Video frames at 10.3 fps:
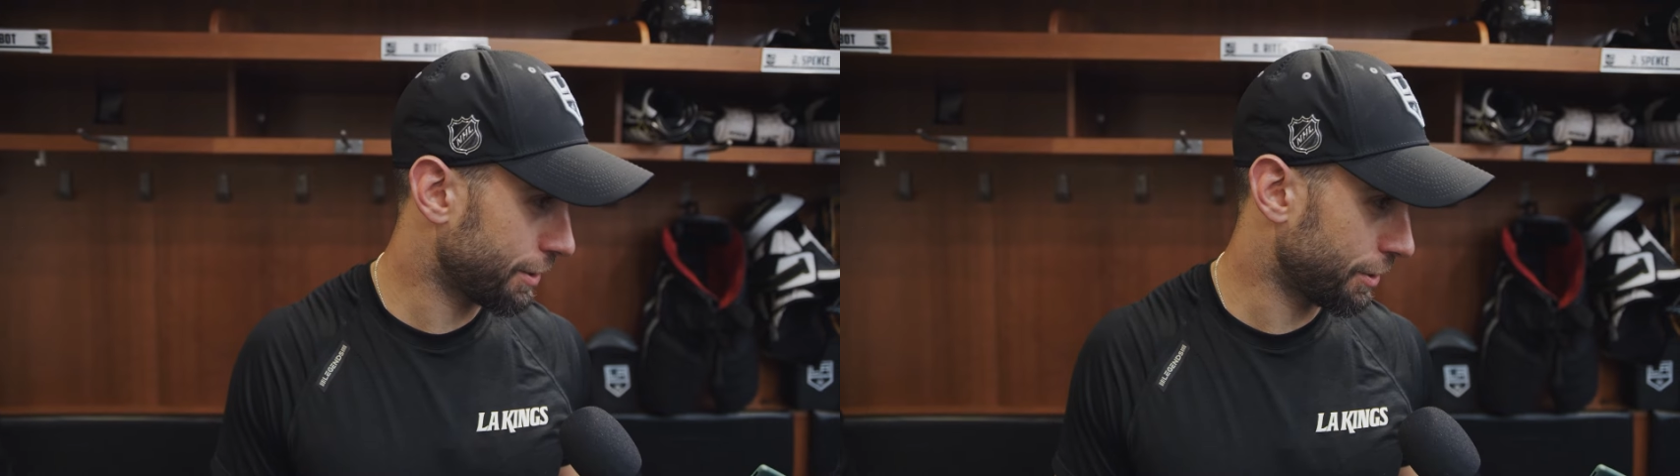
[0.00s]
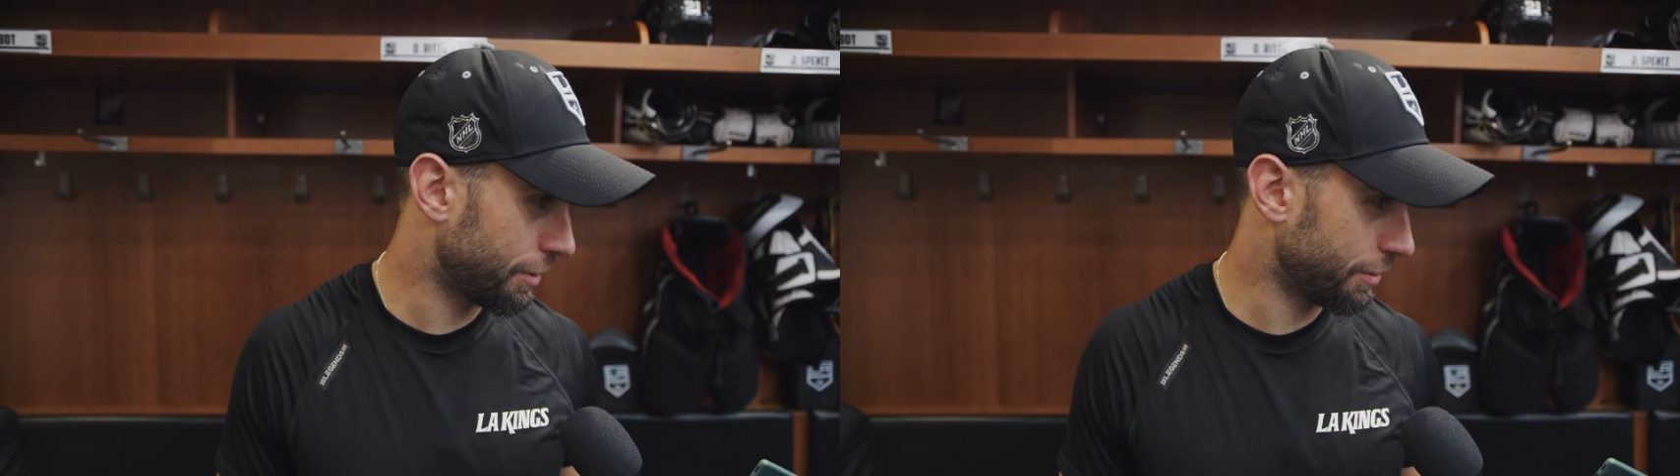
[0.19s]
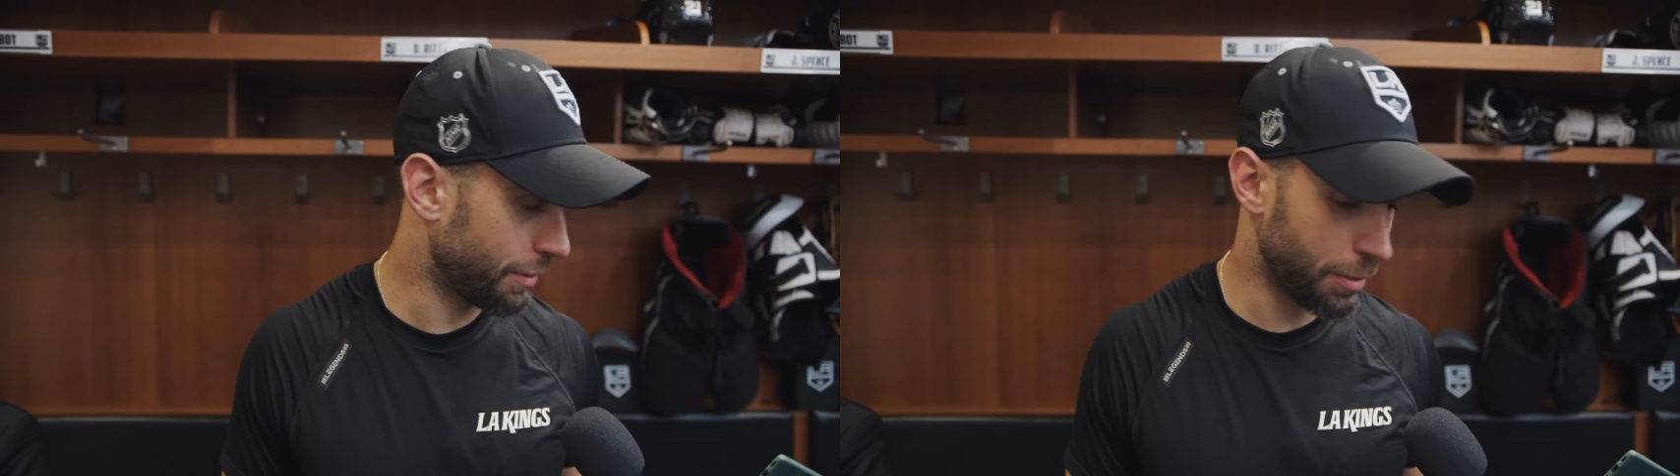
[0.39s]

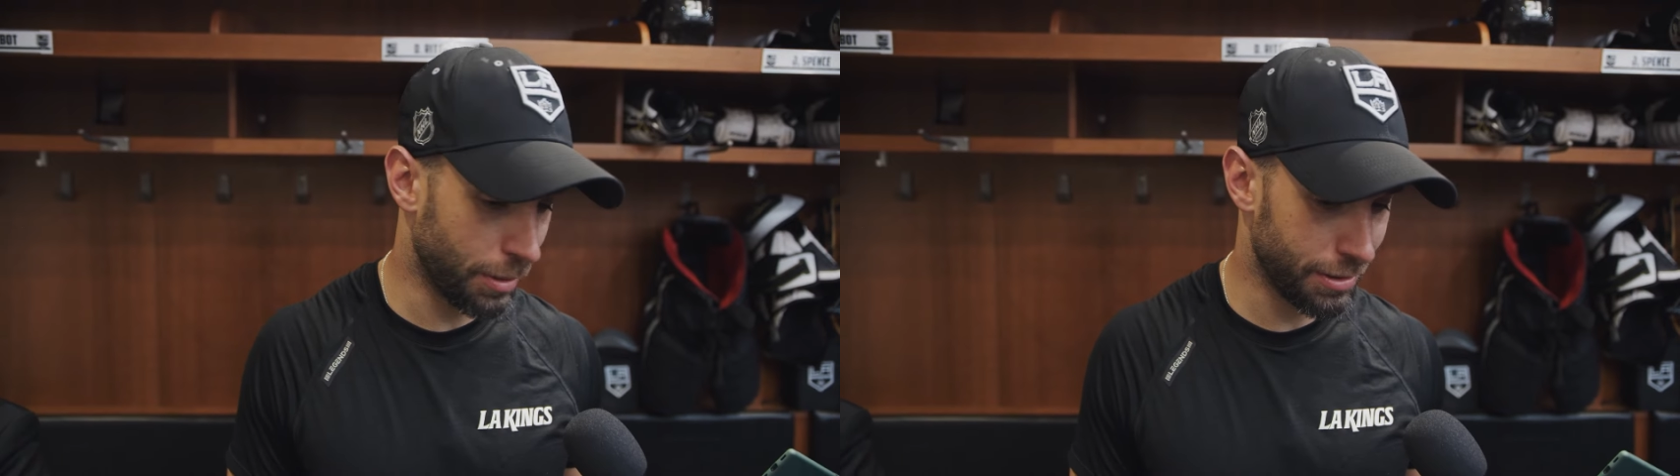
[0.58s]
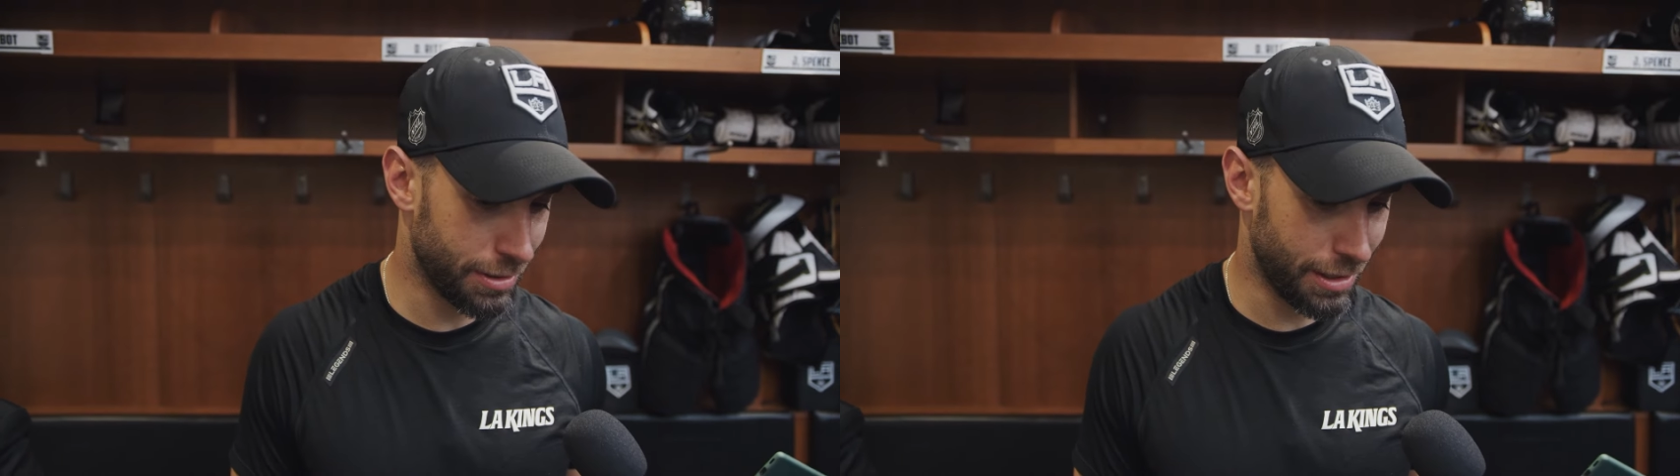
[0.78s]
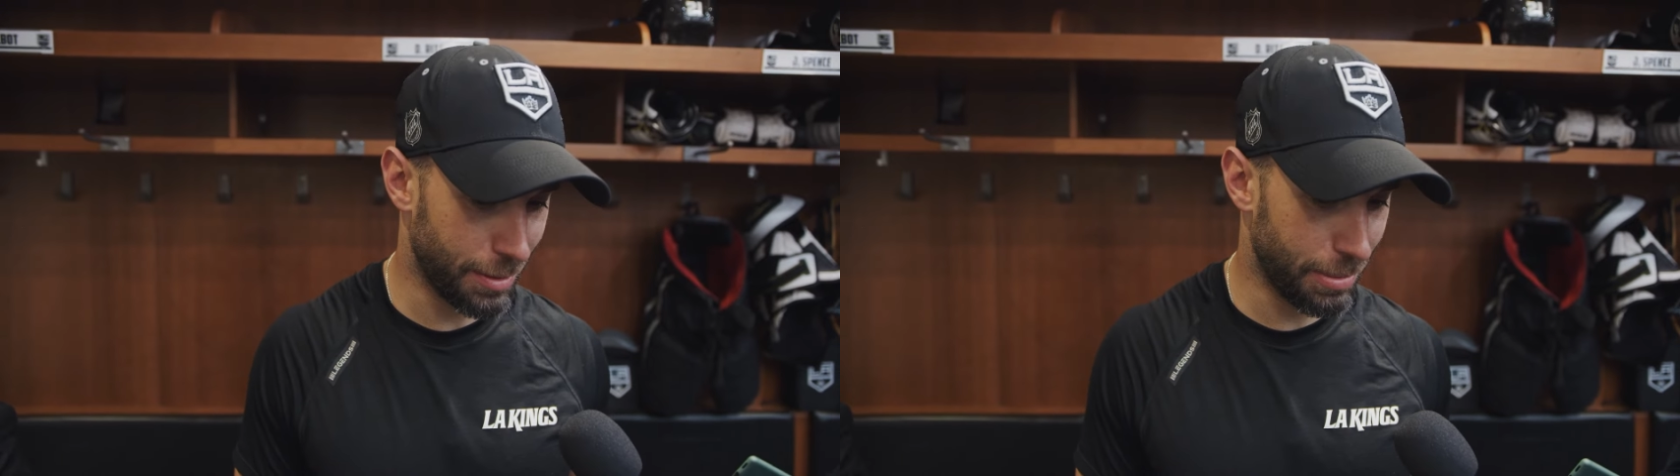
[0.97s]
so we
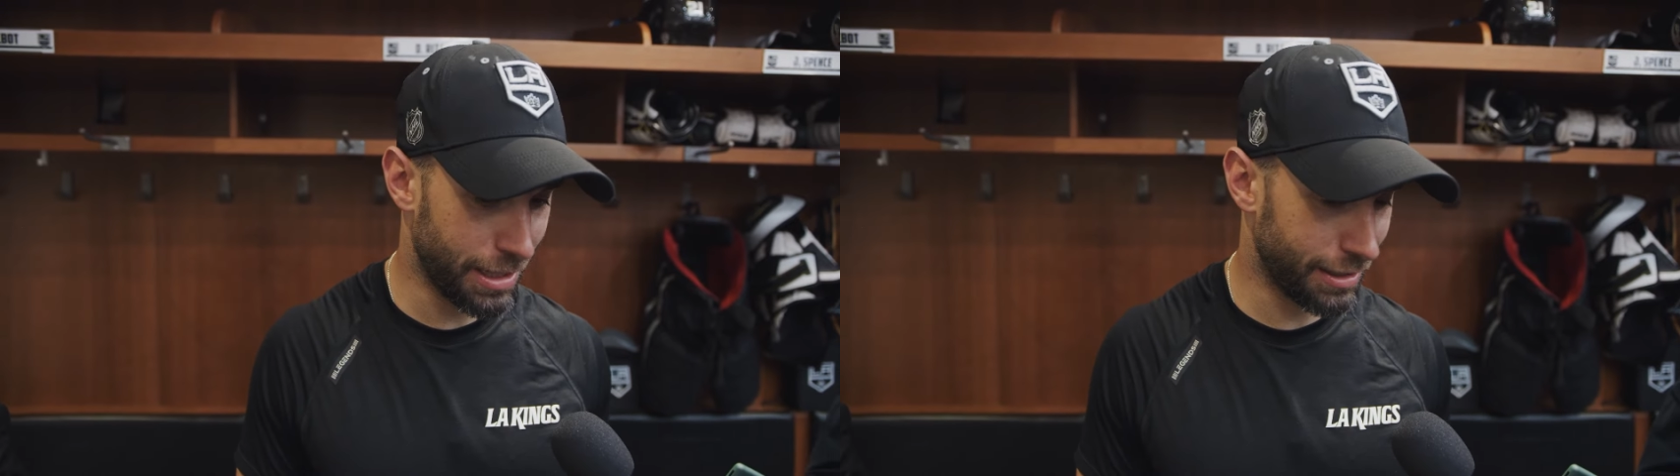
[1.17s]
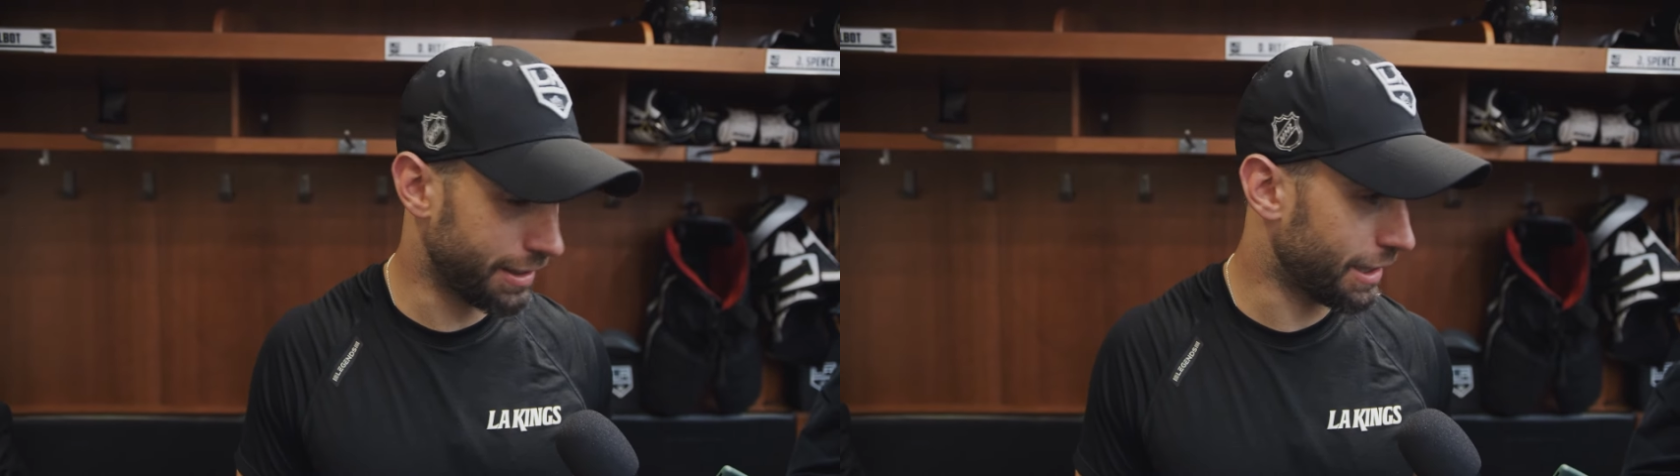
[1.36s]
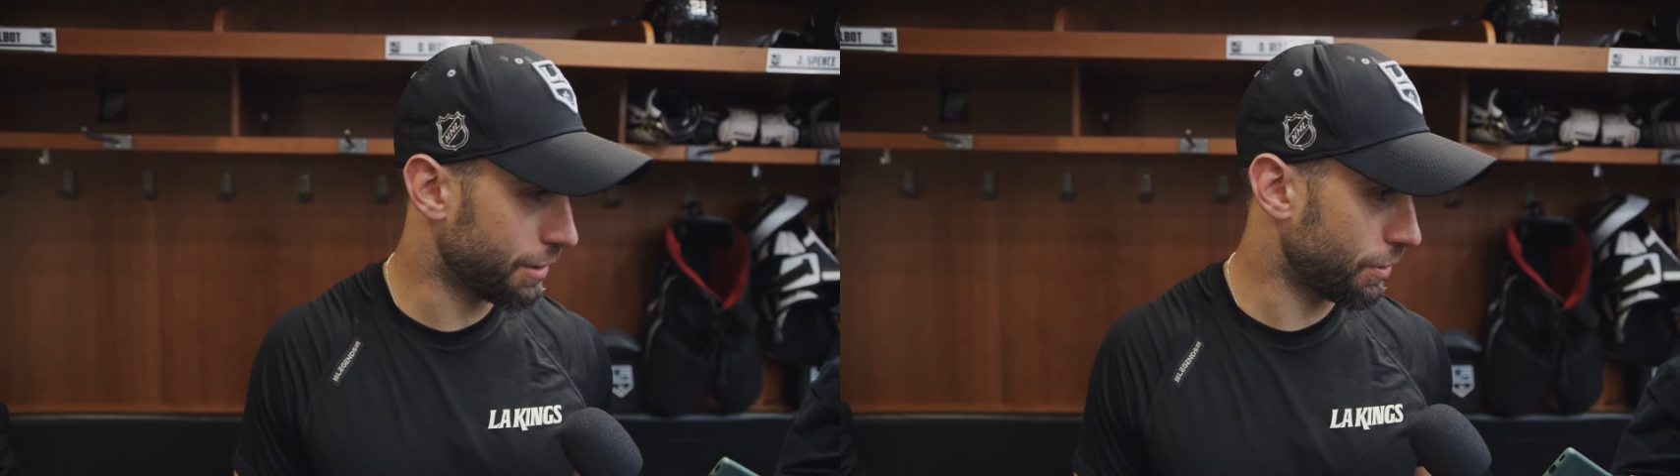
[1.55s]
weren't uh,
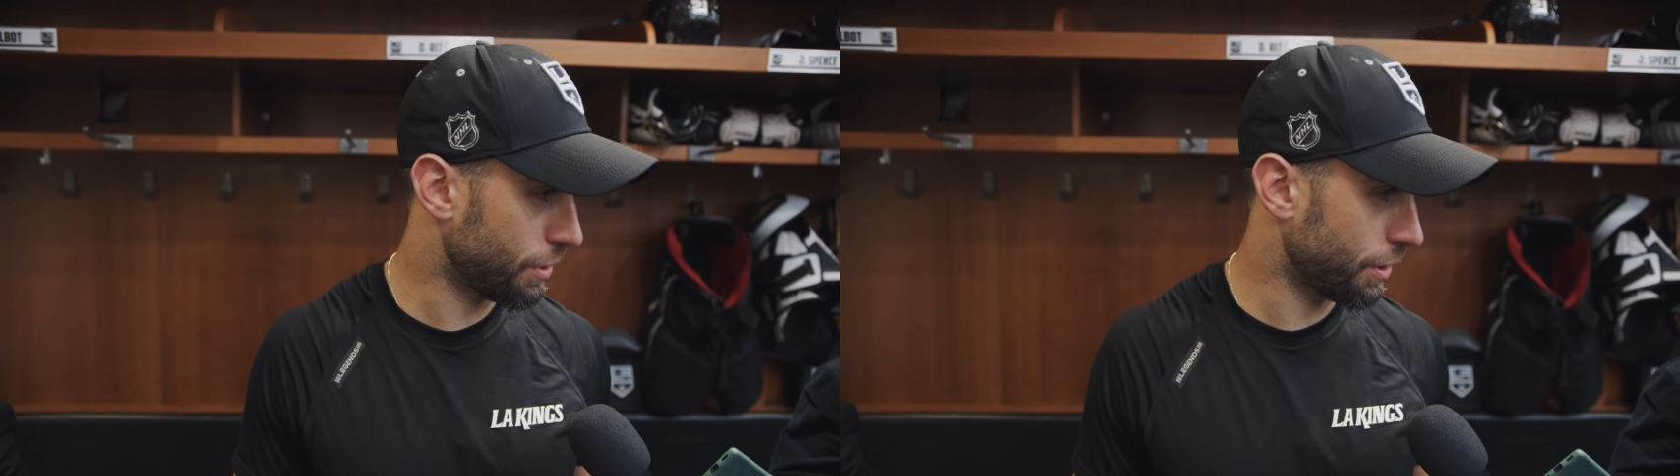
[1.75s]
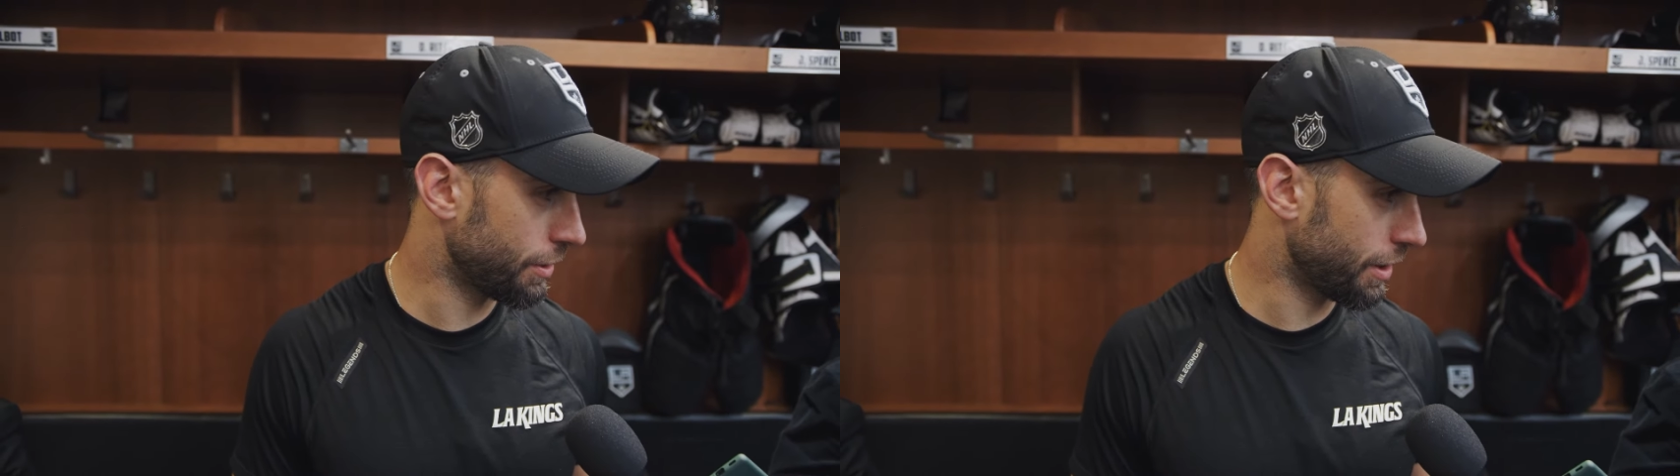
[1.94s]
panicking. That's for sure.